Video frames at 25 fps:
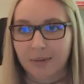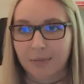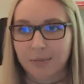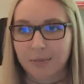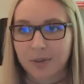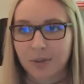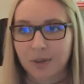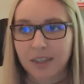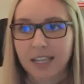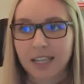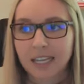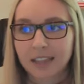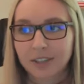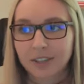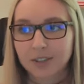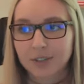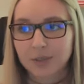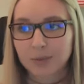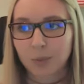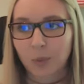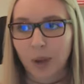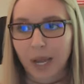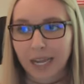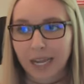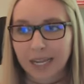So I think
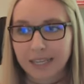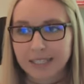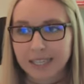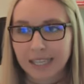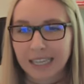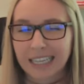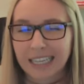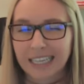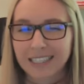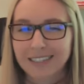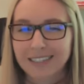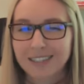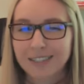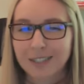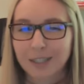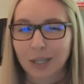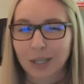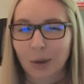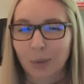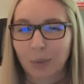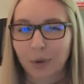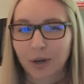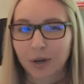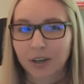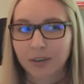there's ways. I think it's
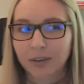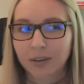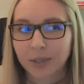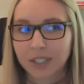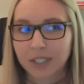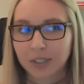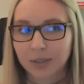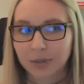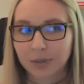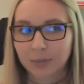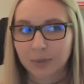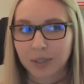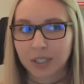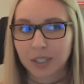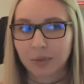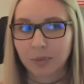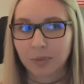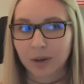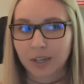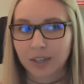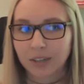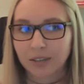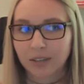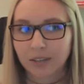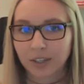slower when you
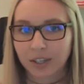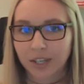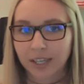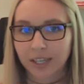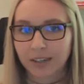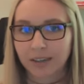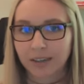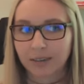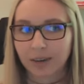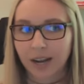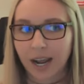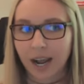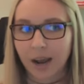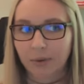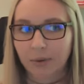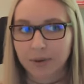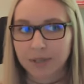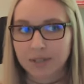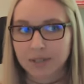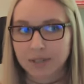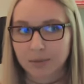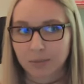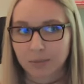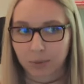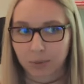want to look at how
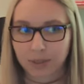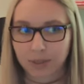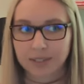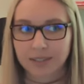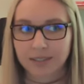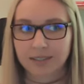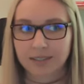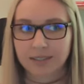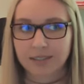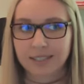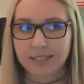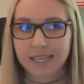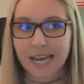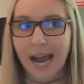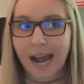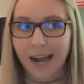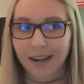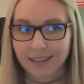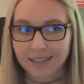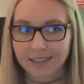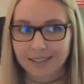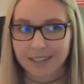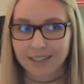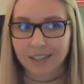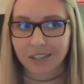it supports
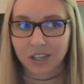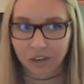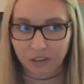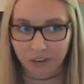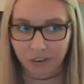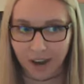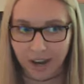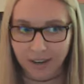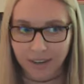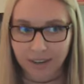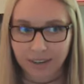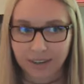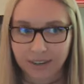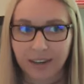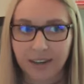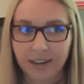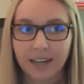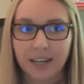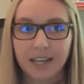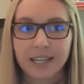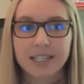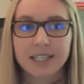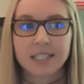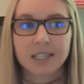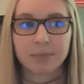tax and year end.
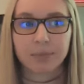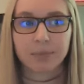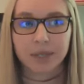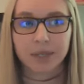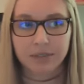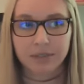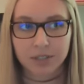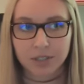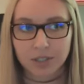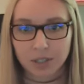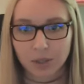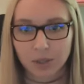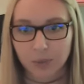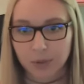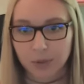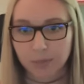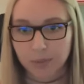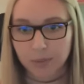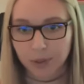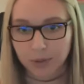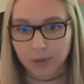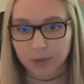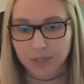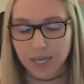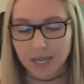It's a bit of a slower
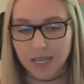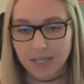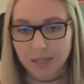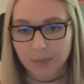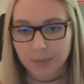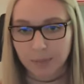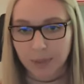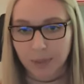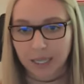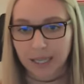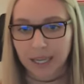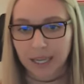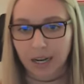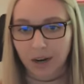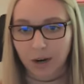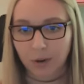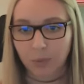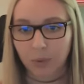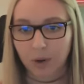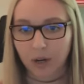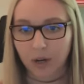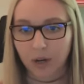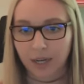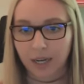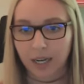process, but they are
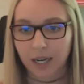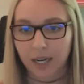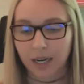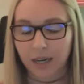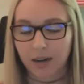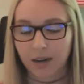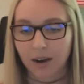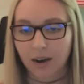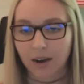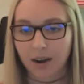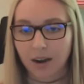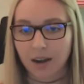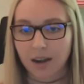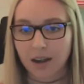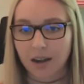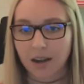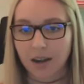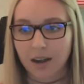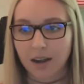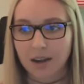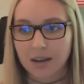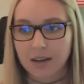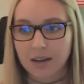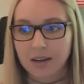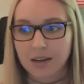working
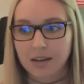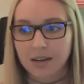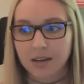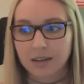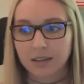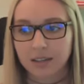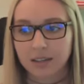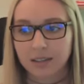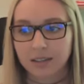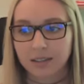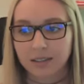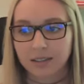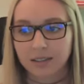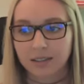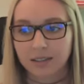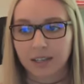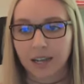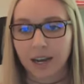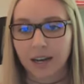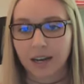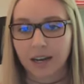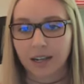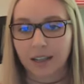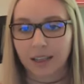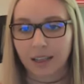on
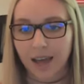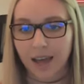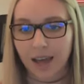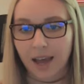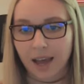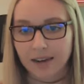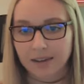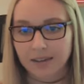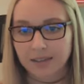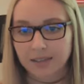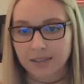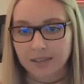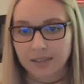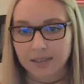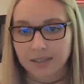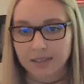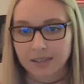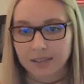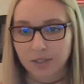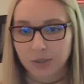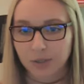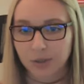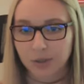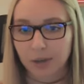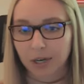getting that
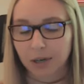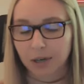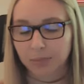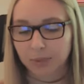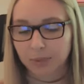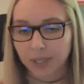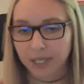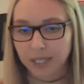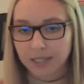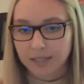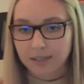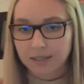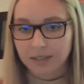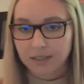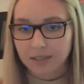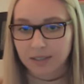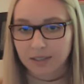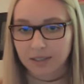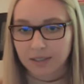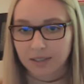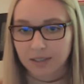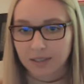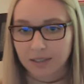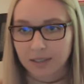to a better place.